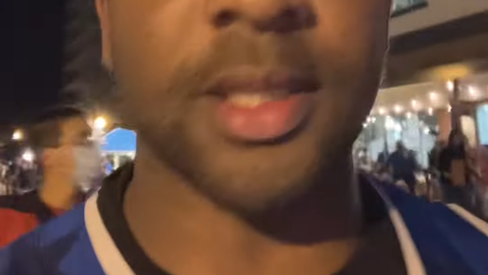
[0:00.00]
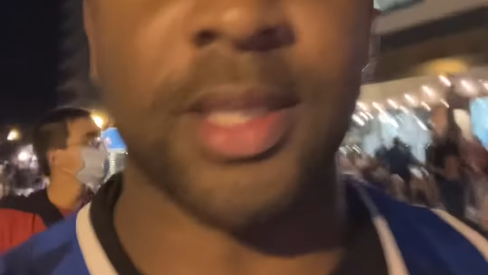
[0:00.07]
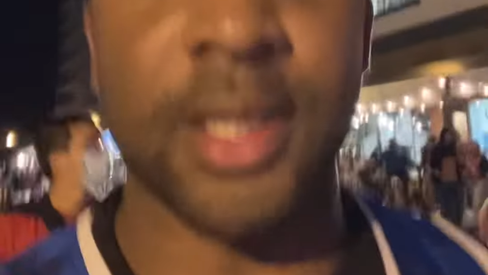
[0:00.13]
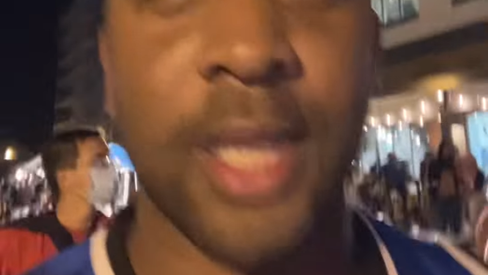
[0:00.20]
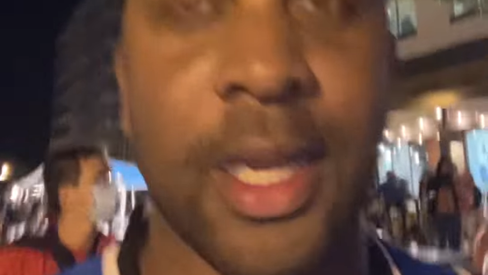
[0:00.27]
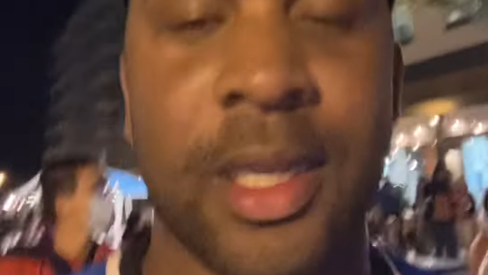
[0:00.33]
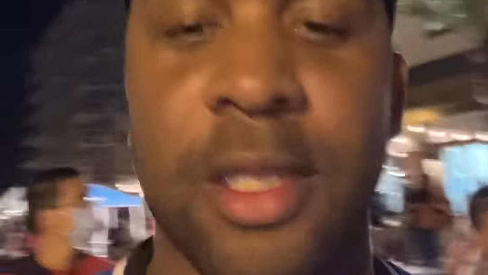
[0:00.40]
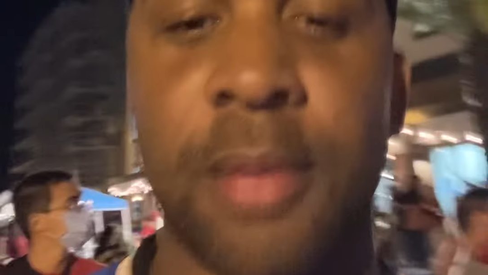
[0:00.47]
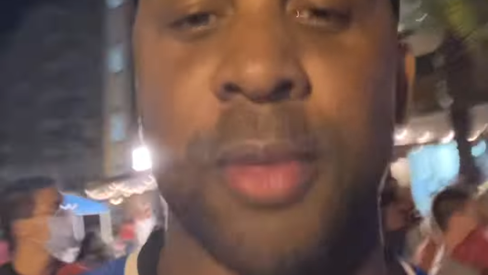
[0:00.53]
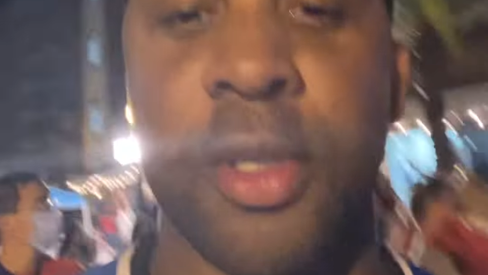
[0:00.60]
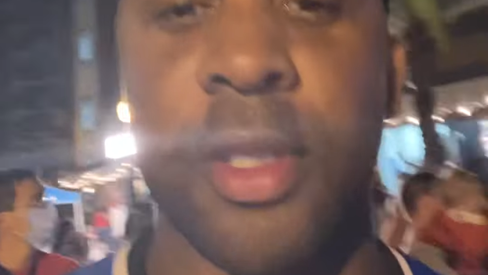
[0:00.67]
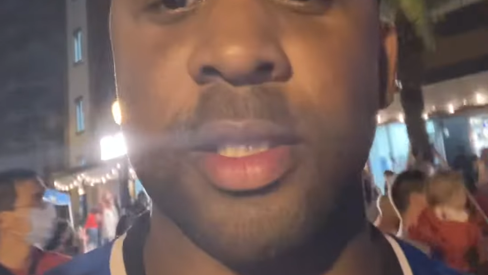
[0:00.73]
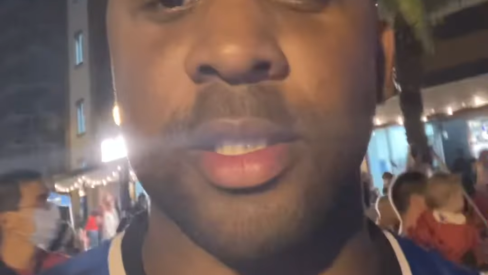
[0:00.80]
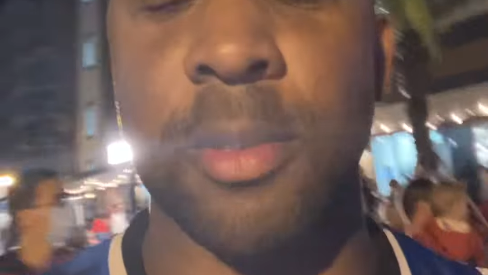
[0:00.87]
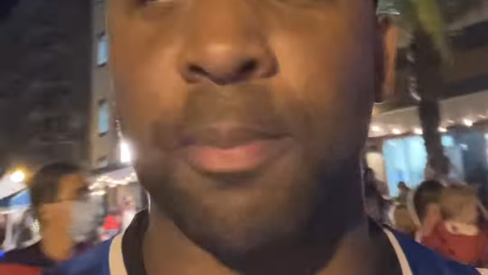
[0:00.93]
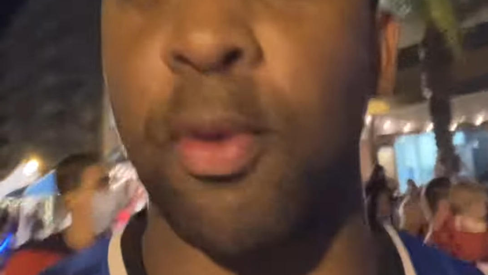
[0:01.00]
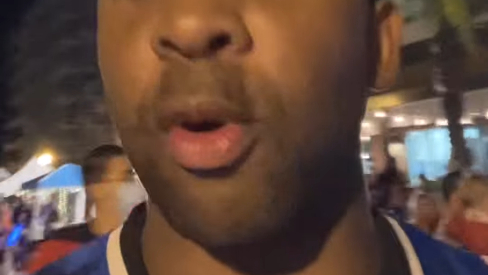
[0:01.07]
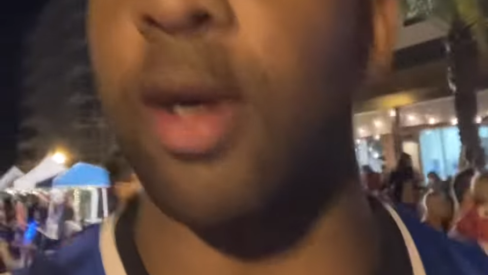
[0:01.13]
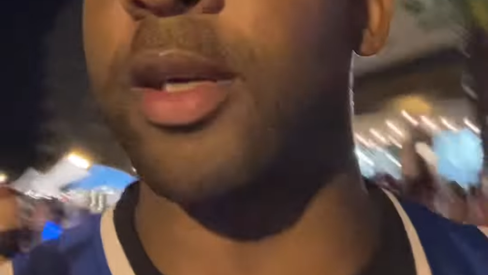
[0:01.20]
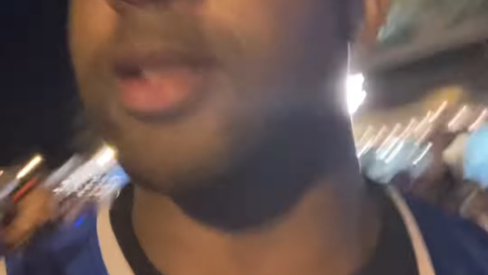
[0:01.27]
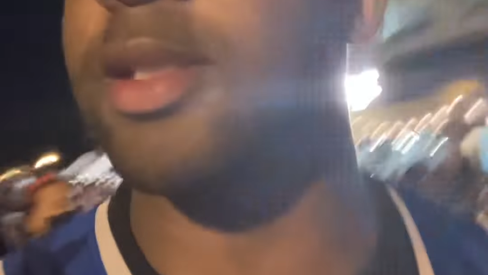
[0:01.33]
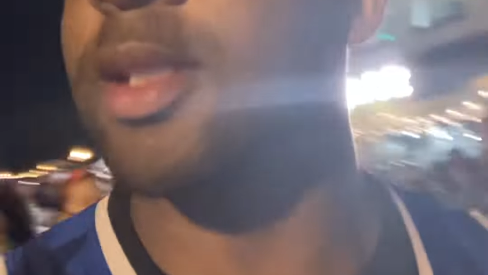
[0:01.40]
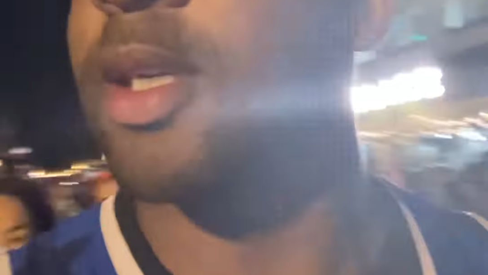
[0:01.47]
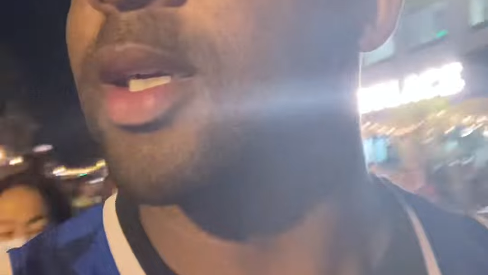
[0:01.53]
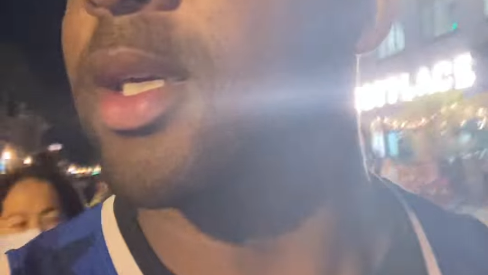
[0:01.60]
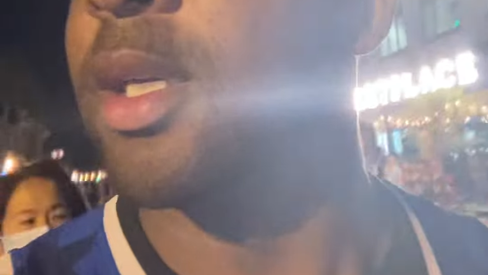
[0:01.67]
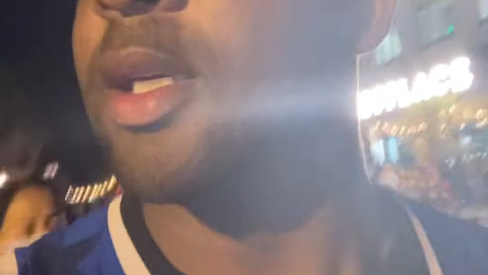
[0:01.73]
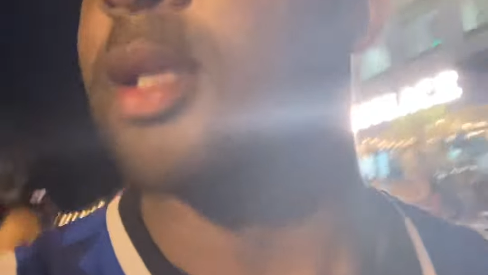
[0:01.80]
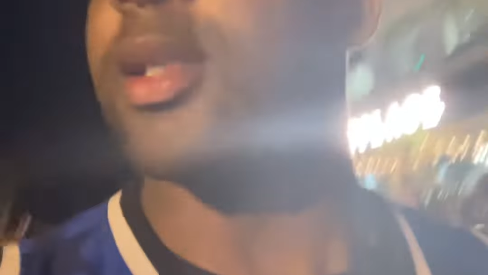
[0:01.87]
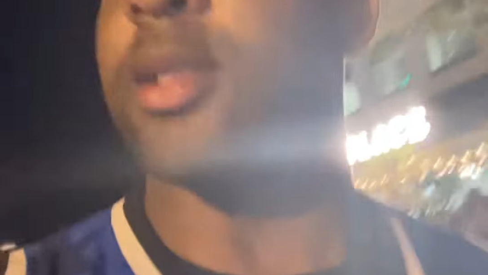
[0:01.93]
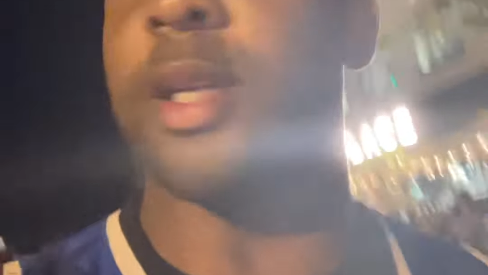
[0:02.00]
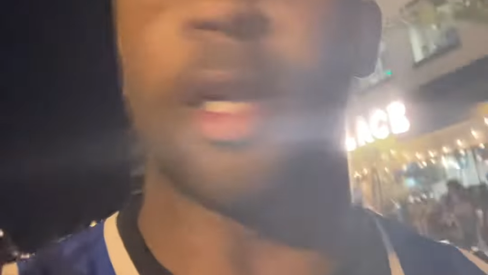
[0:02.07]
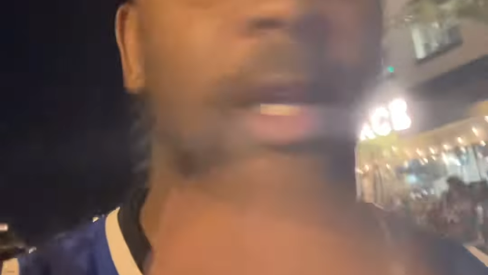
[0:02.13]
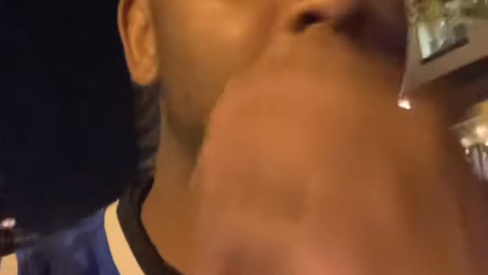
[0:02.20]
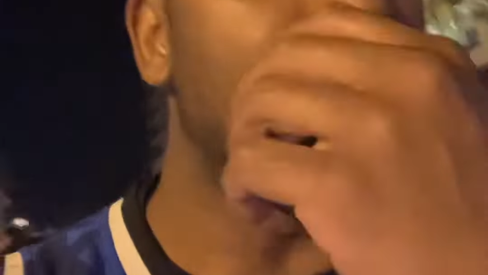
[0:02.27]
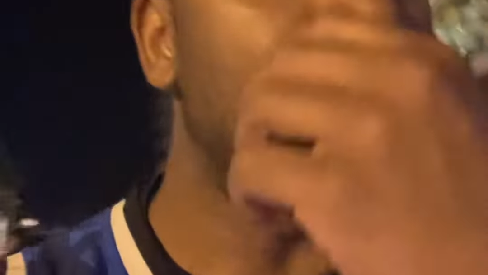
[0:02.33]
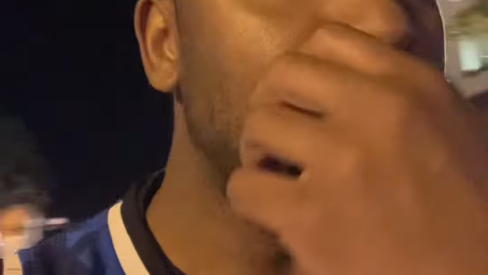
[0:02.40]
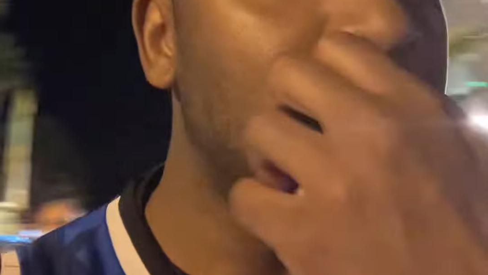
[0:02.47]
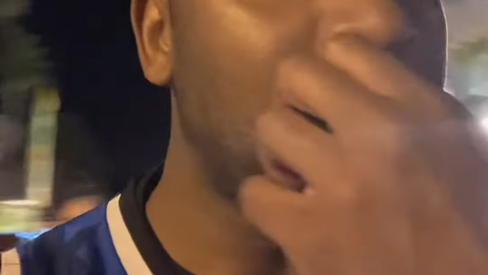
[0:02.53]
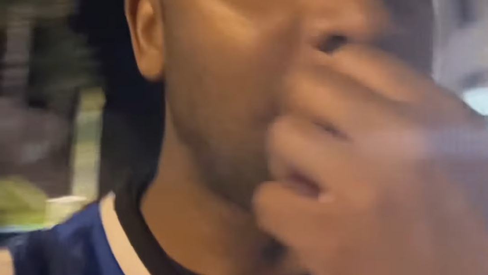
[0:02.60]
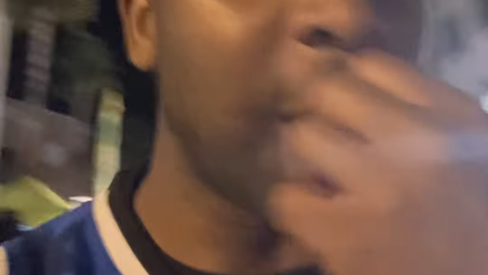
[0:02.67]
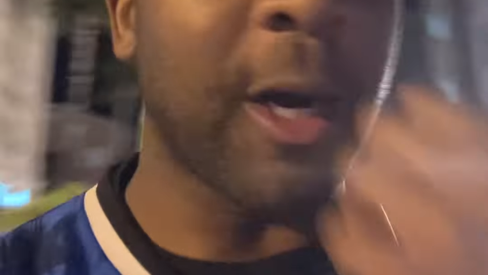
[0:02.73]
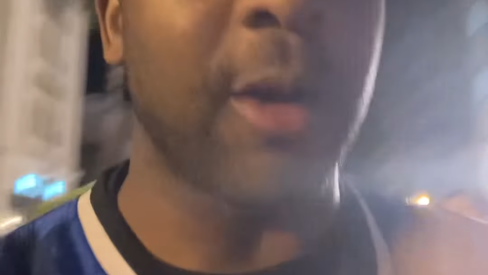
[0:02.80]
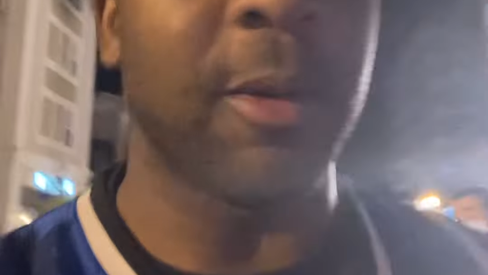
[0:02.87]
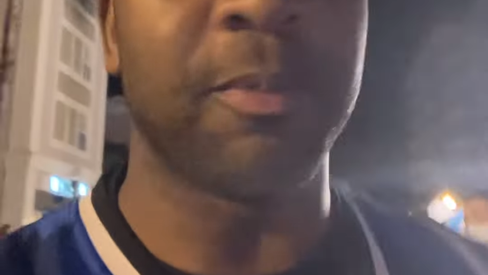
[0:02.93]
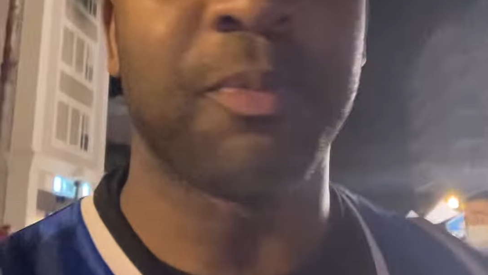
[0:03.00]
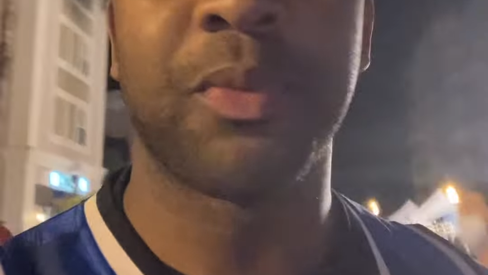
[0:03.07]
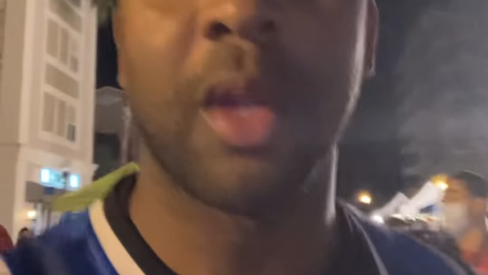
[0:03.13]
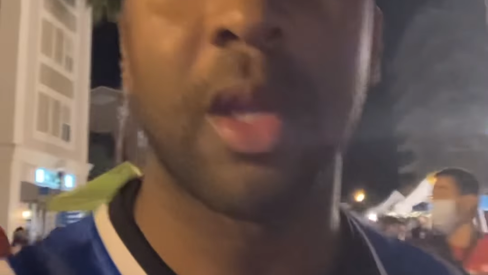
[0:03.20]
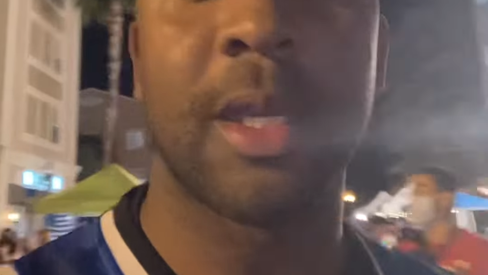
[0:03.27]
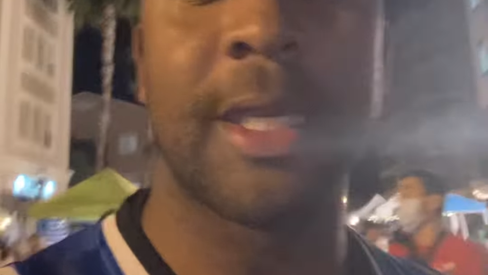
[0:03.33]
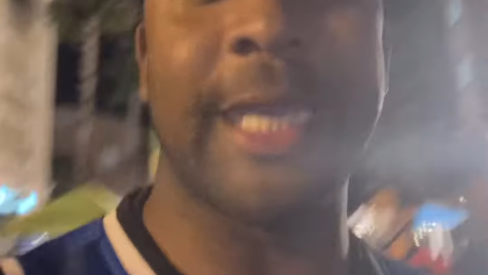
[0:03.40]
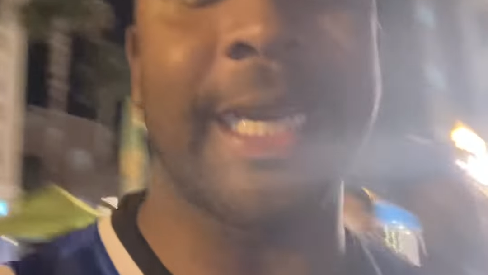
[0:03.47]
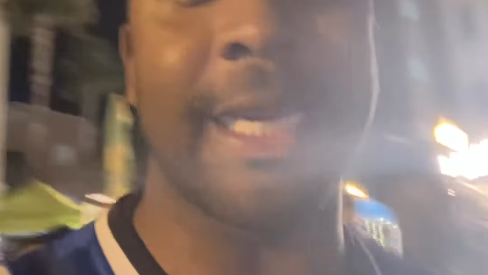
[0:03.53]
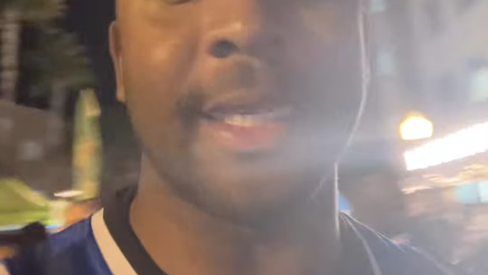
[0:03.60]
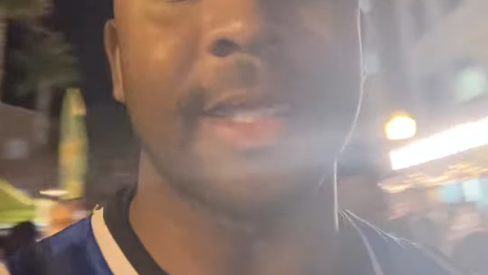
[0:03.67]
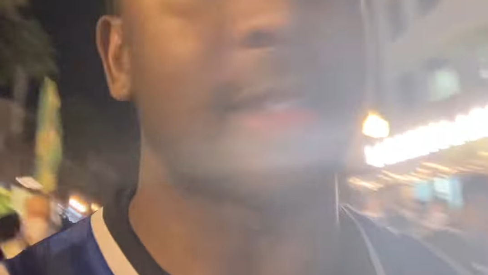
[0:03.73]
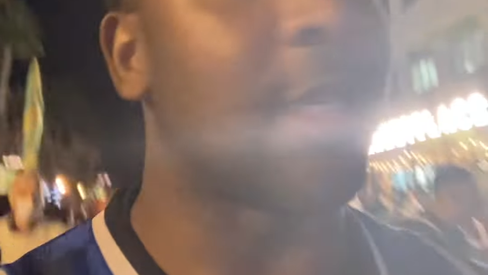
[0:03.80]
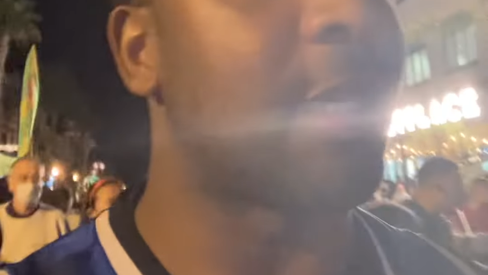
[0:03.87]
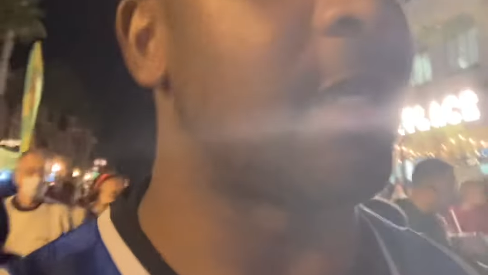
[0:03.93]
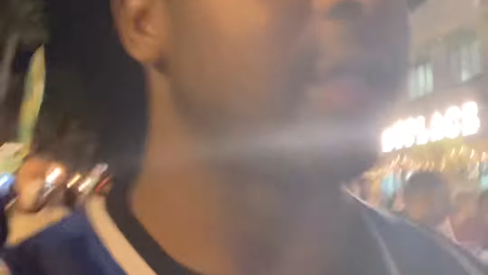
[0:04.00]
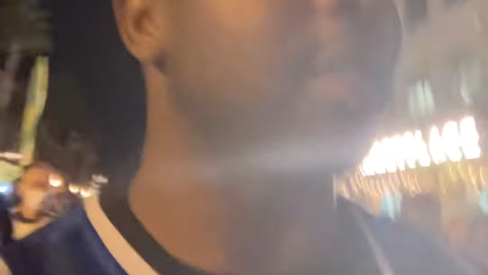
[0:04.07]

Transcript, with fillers: to see that the community supports their local um, kids and